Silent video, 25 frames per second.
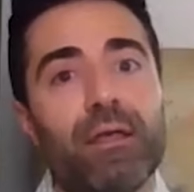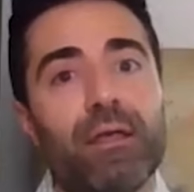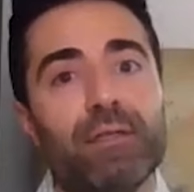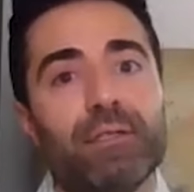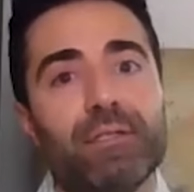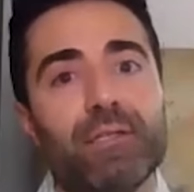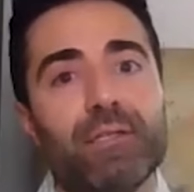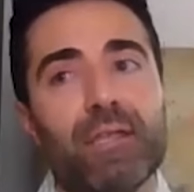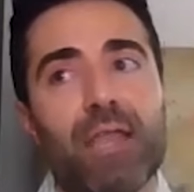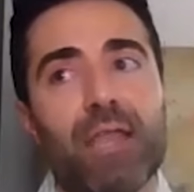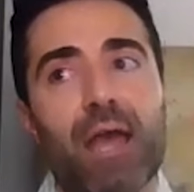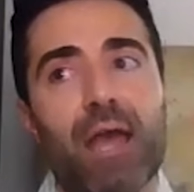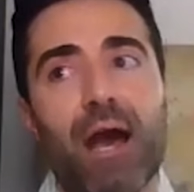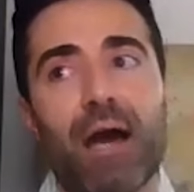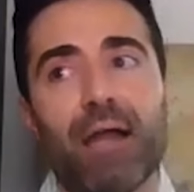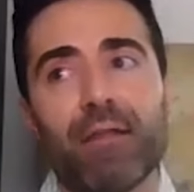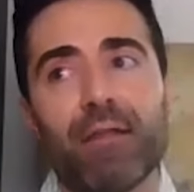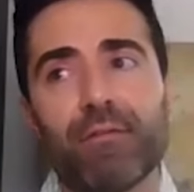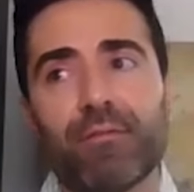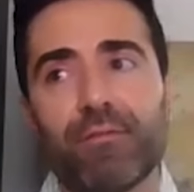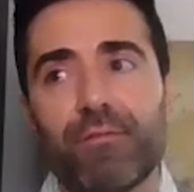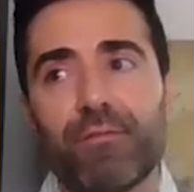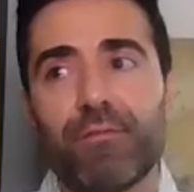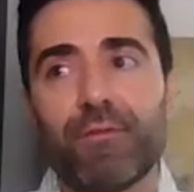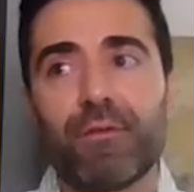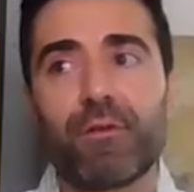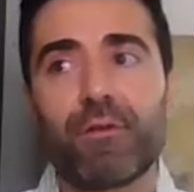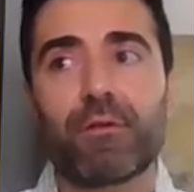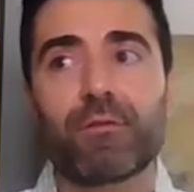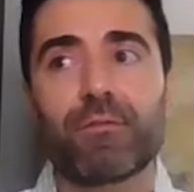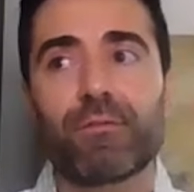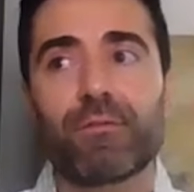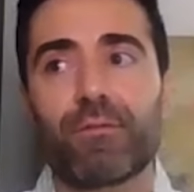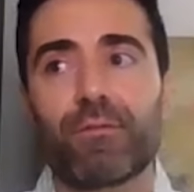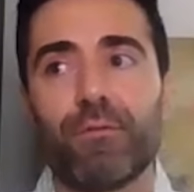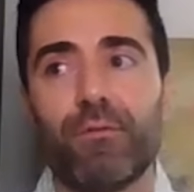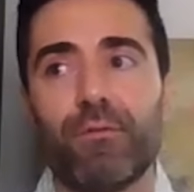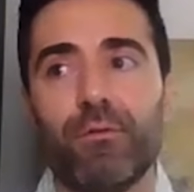is not a
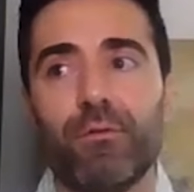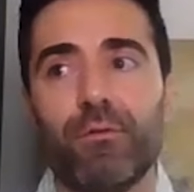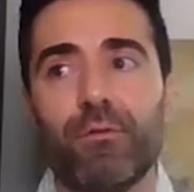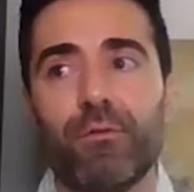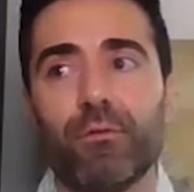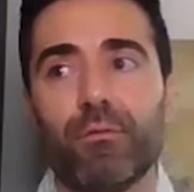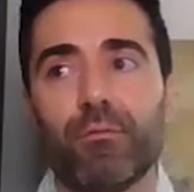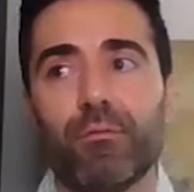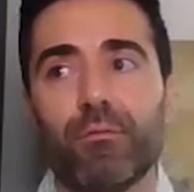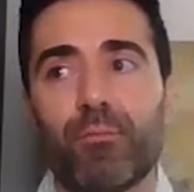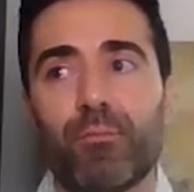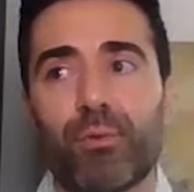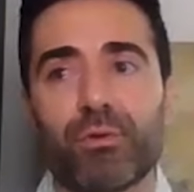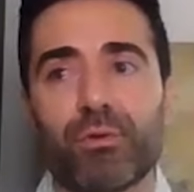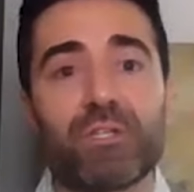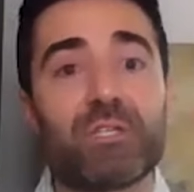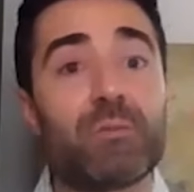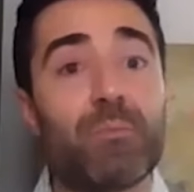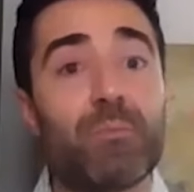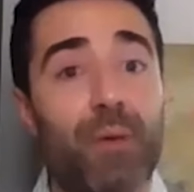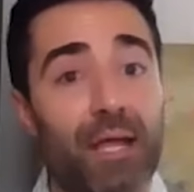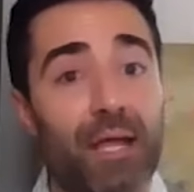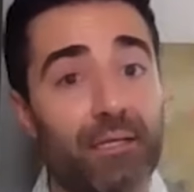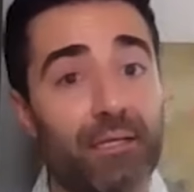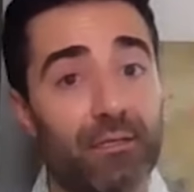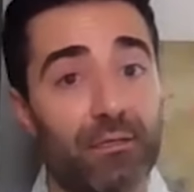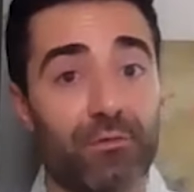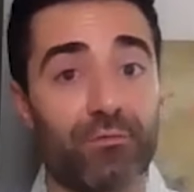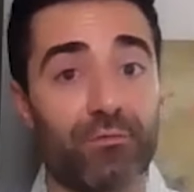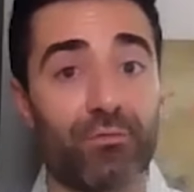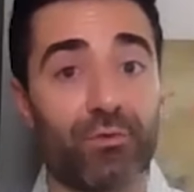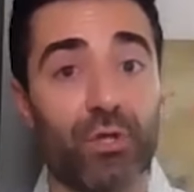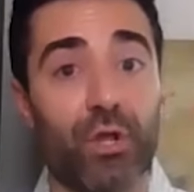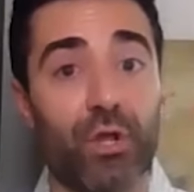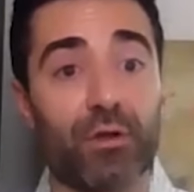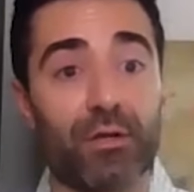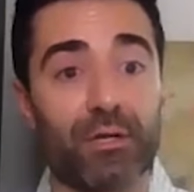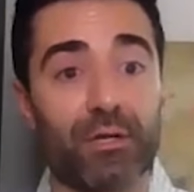fearful perspective
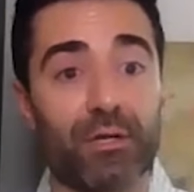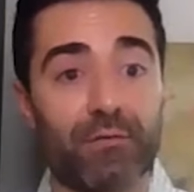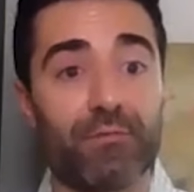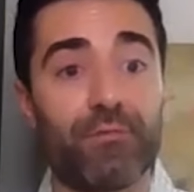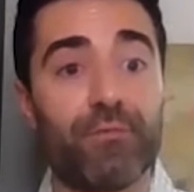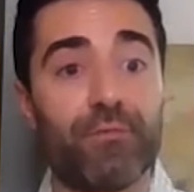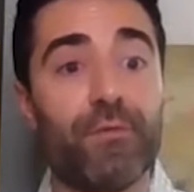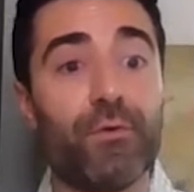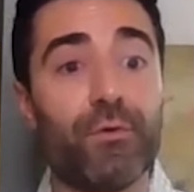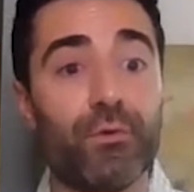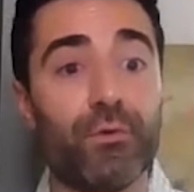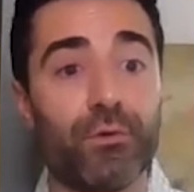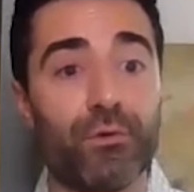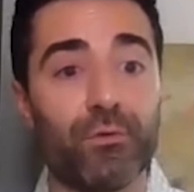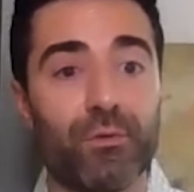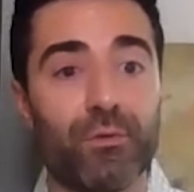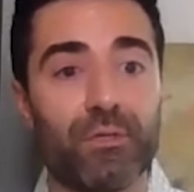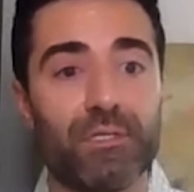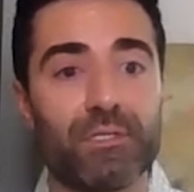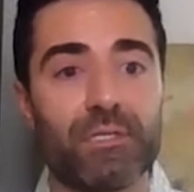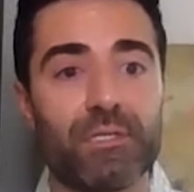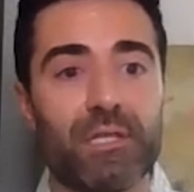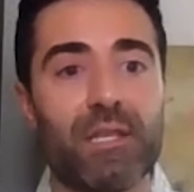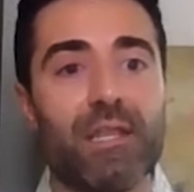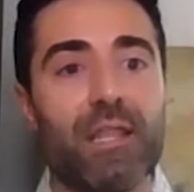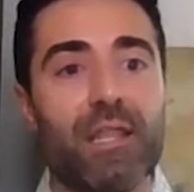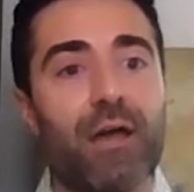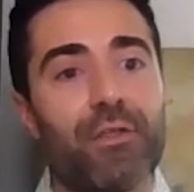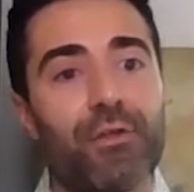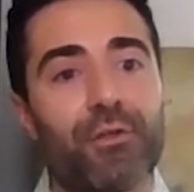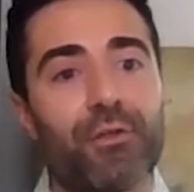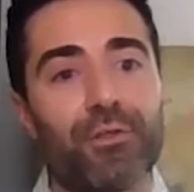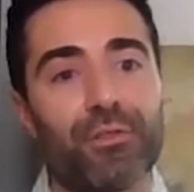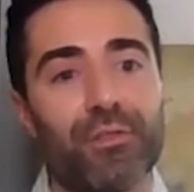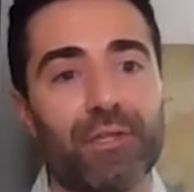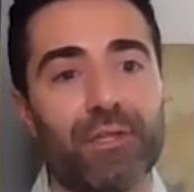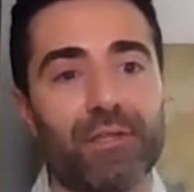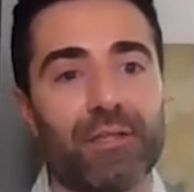regarding food, which is
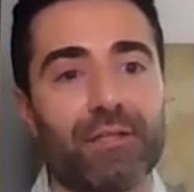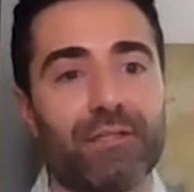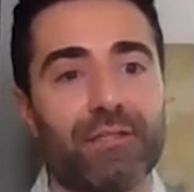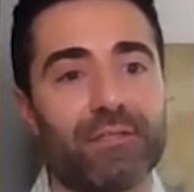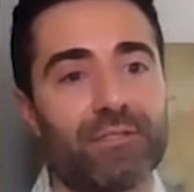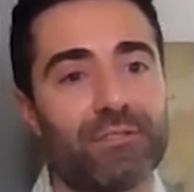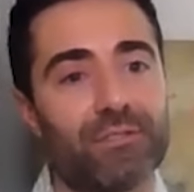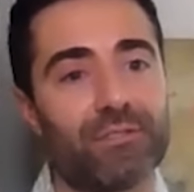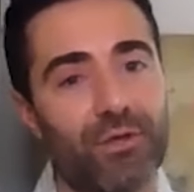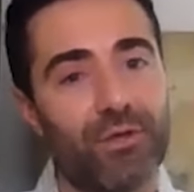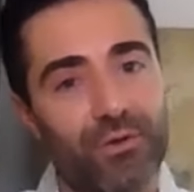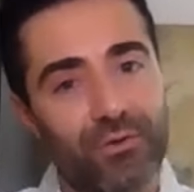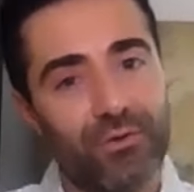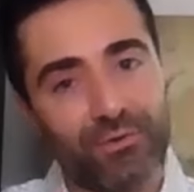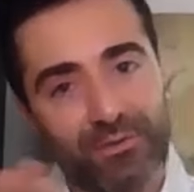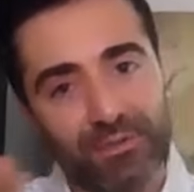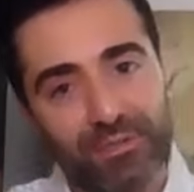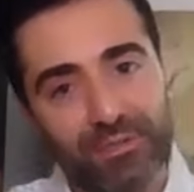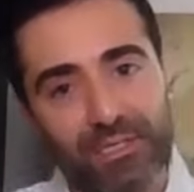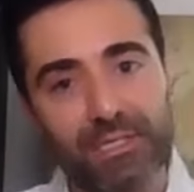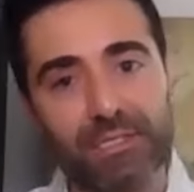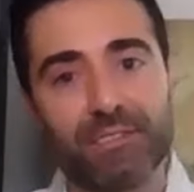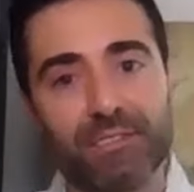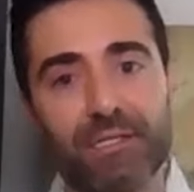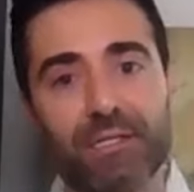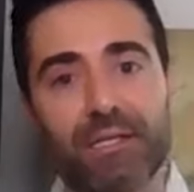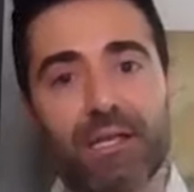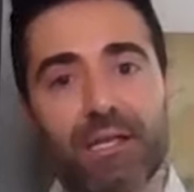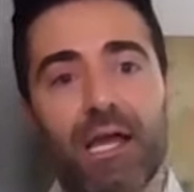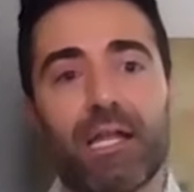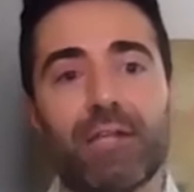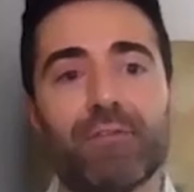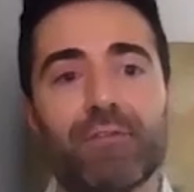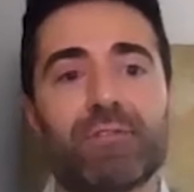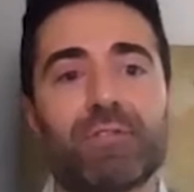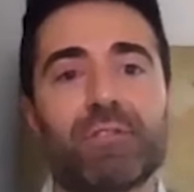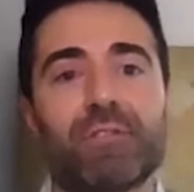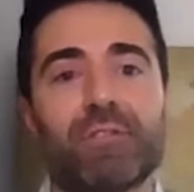another thing that's so easy to
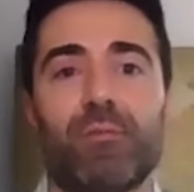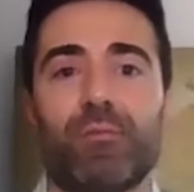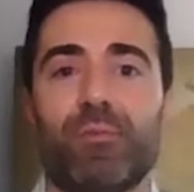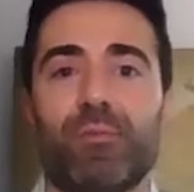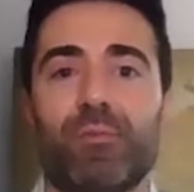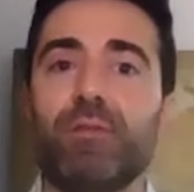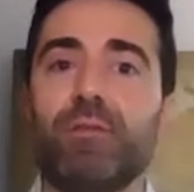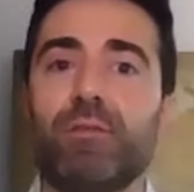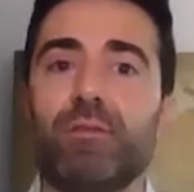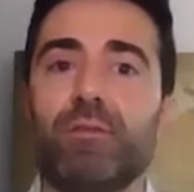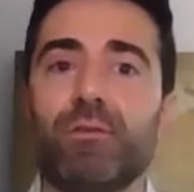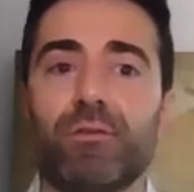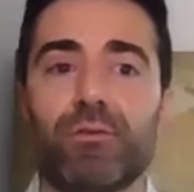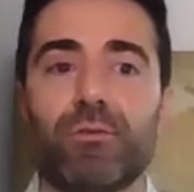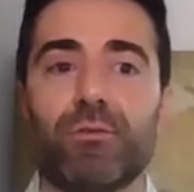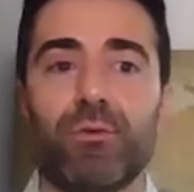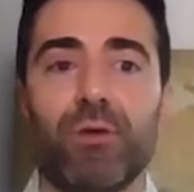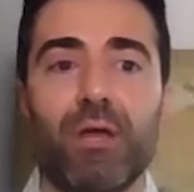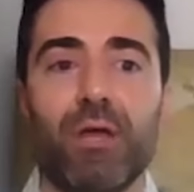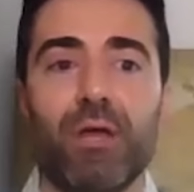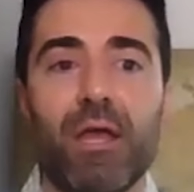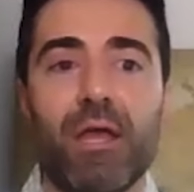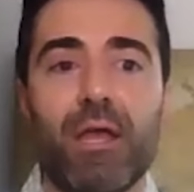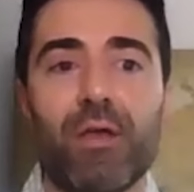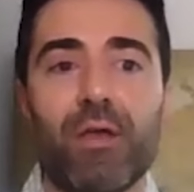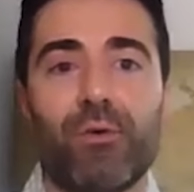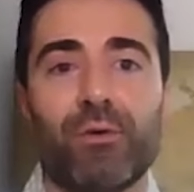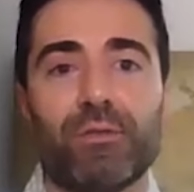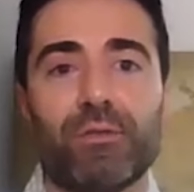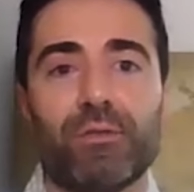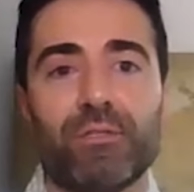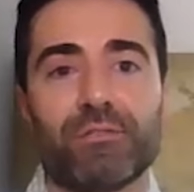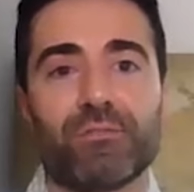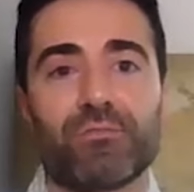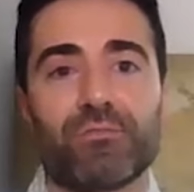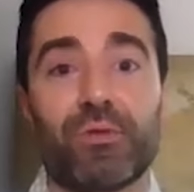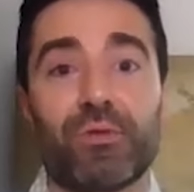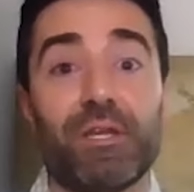kind of slip into,
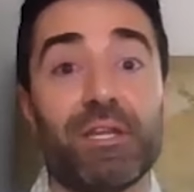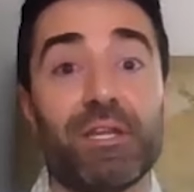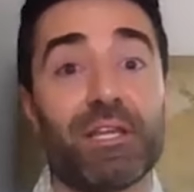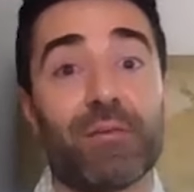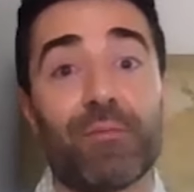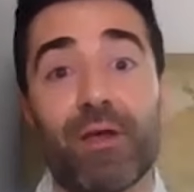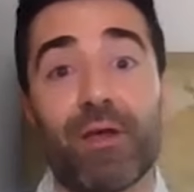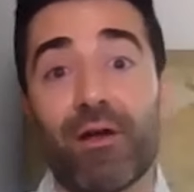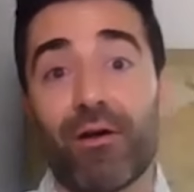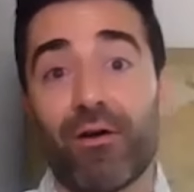which is reading mm-hmm.